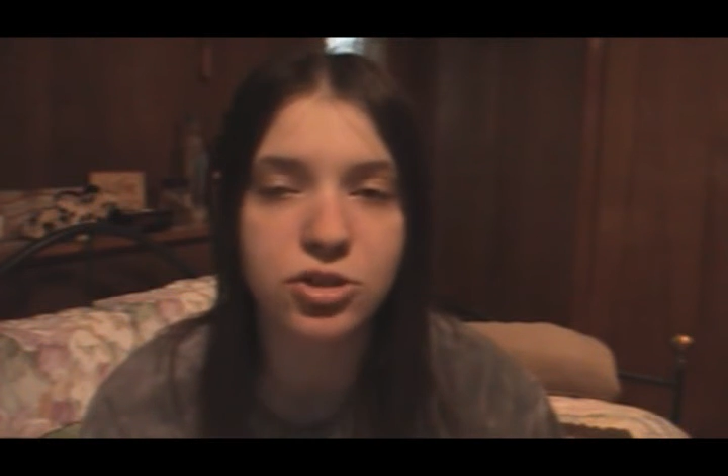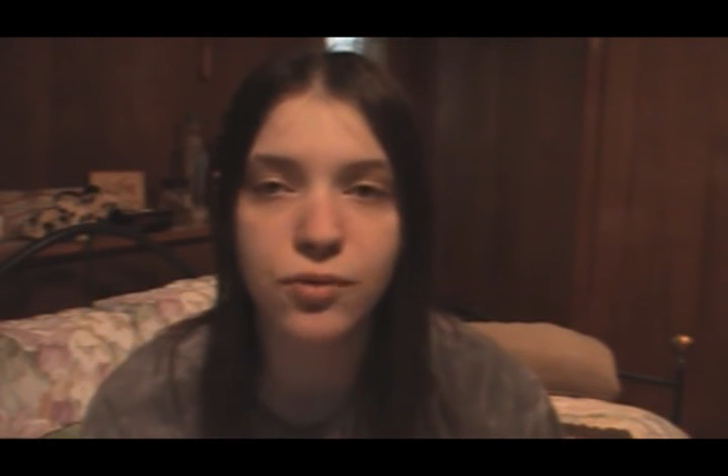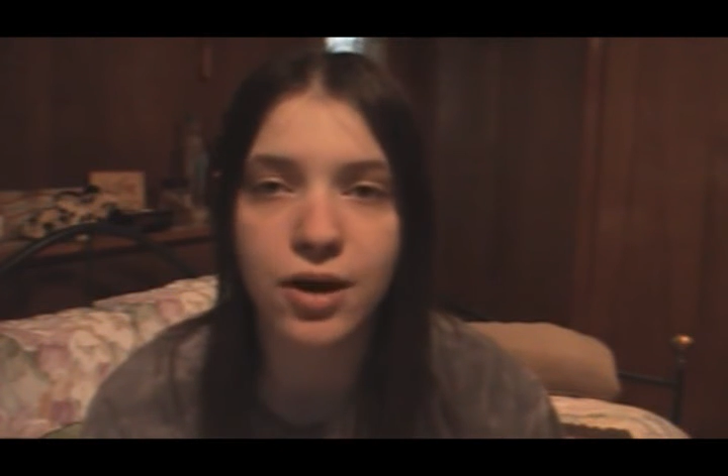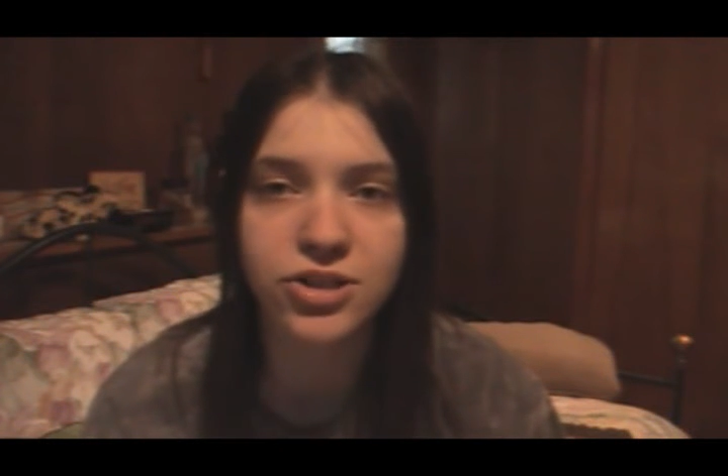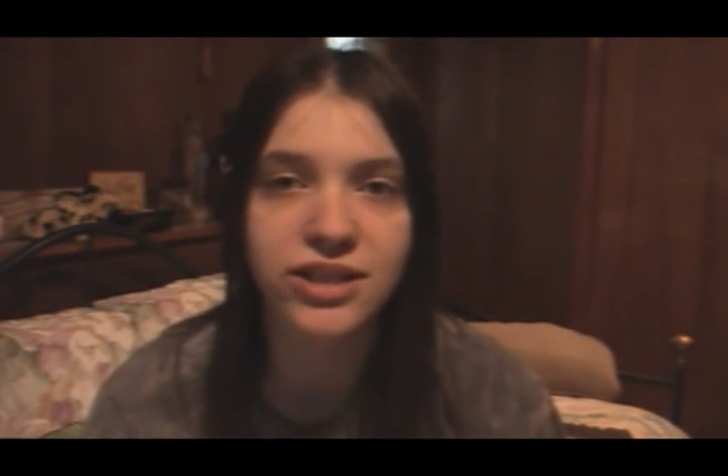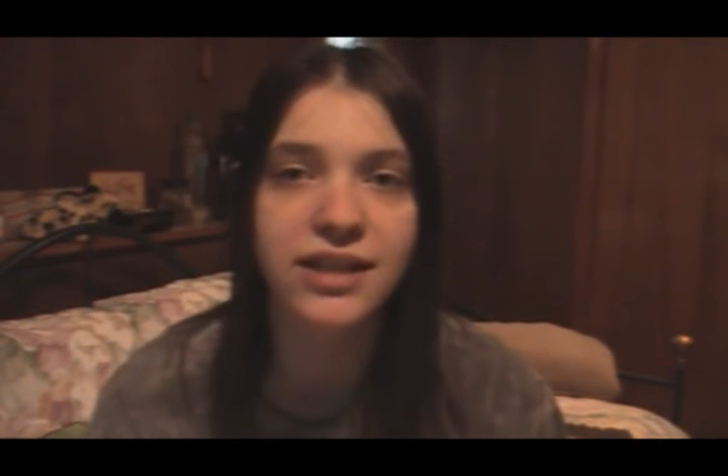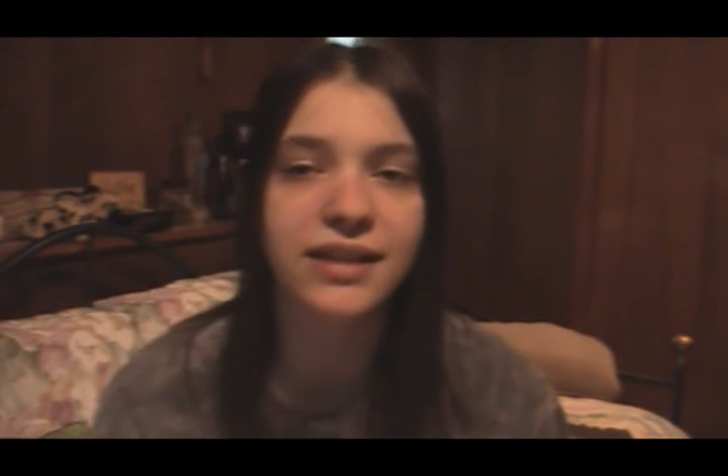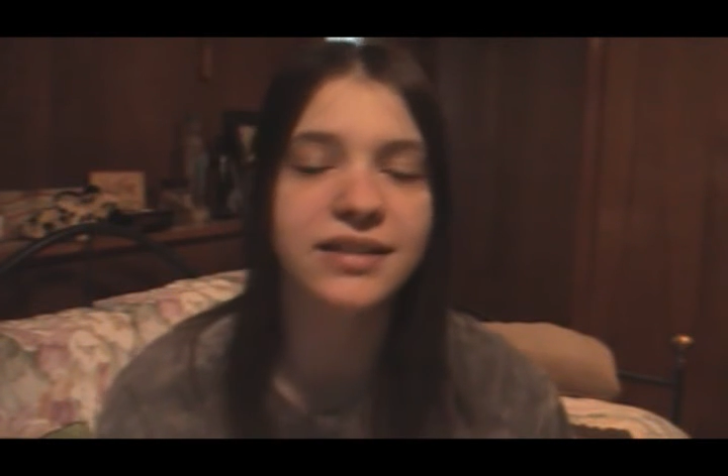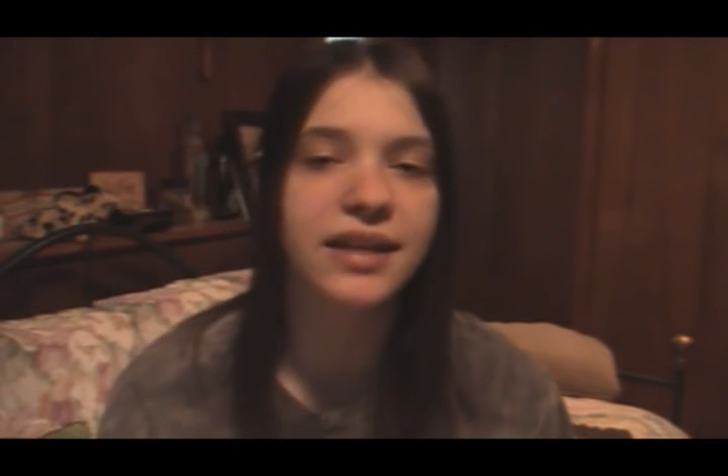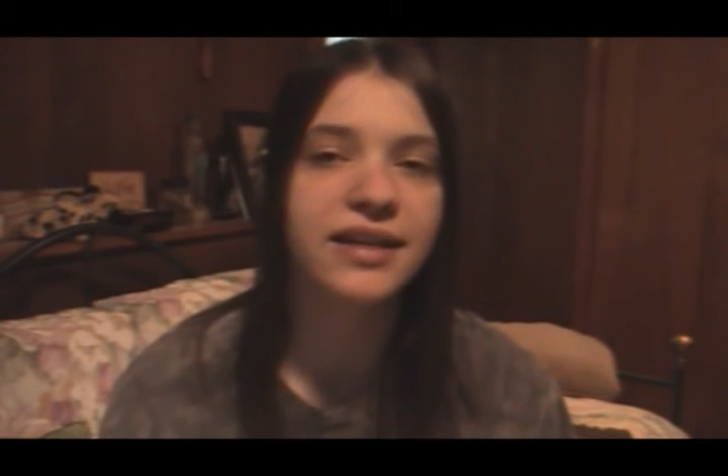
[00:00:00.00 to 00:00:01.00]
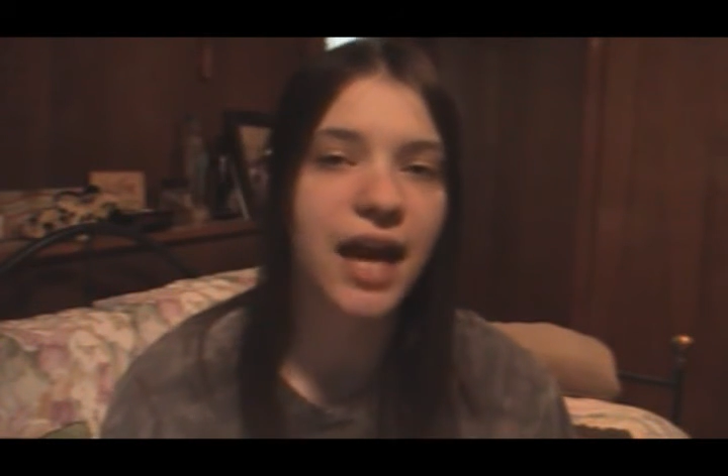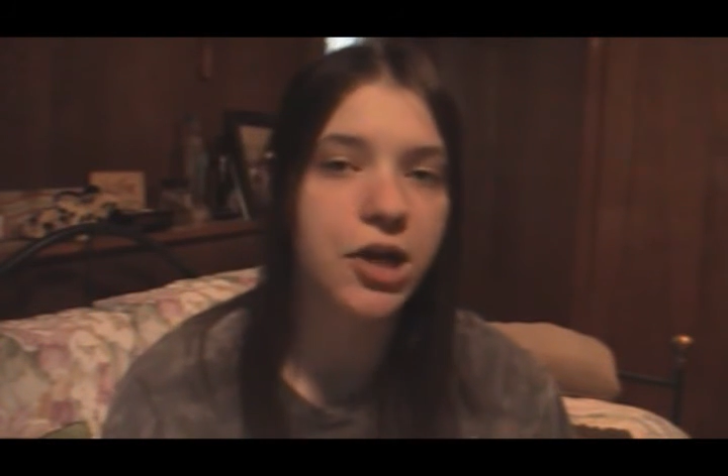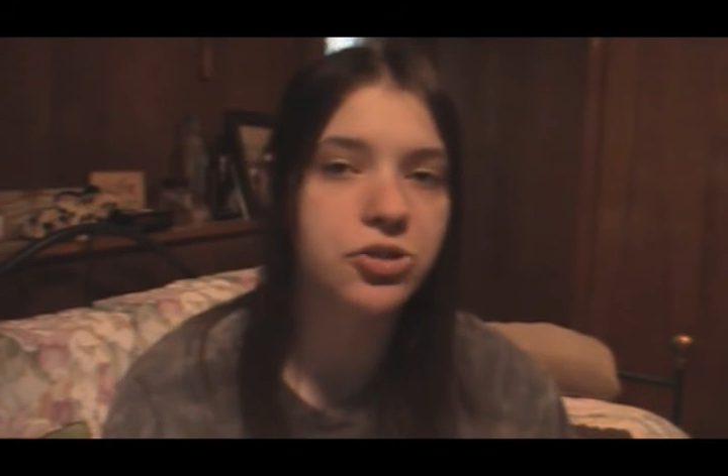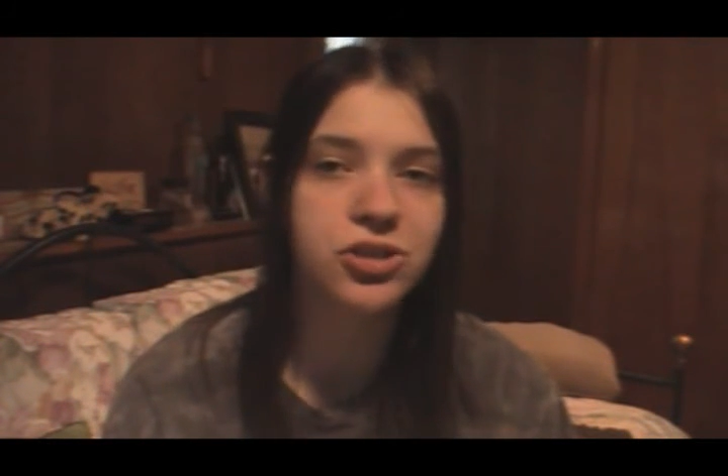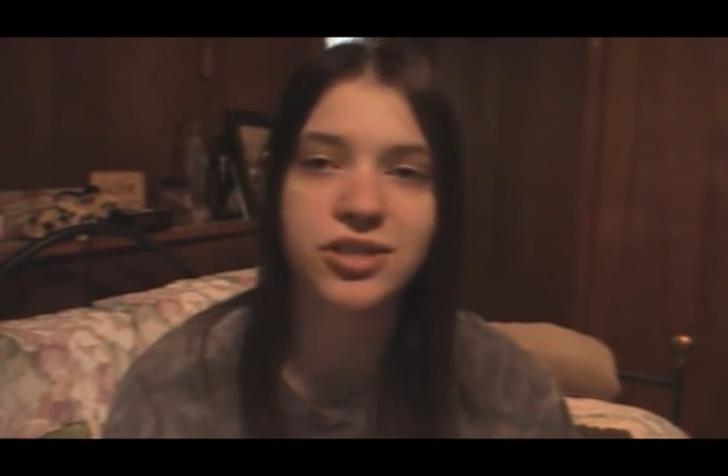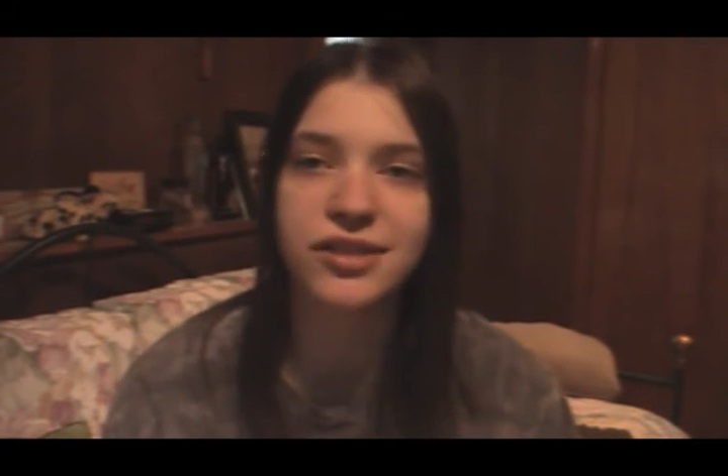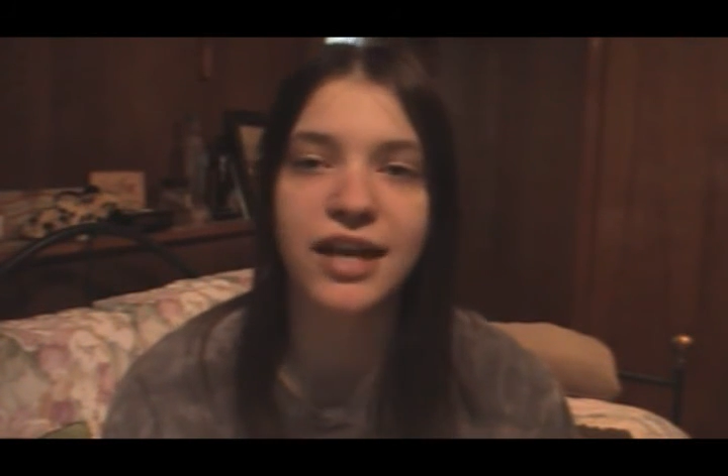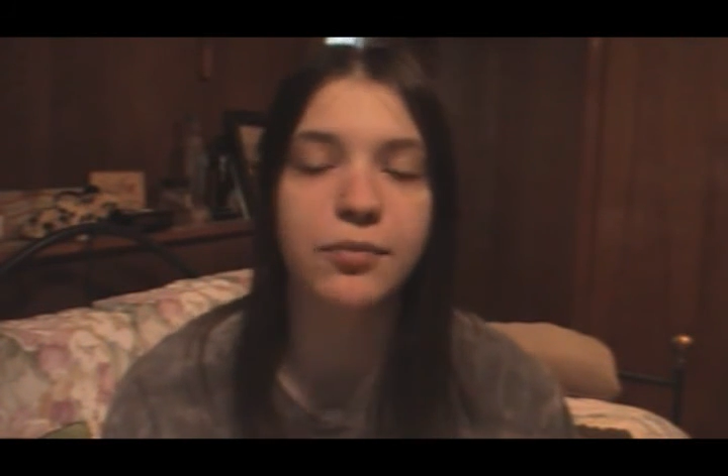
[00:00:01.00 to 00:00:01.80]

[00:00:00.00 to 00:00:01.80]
into watching it because I naturally just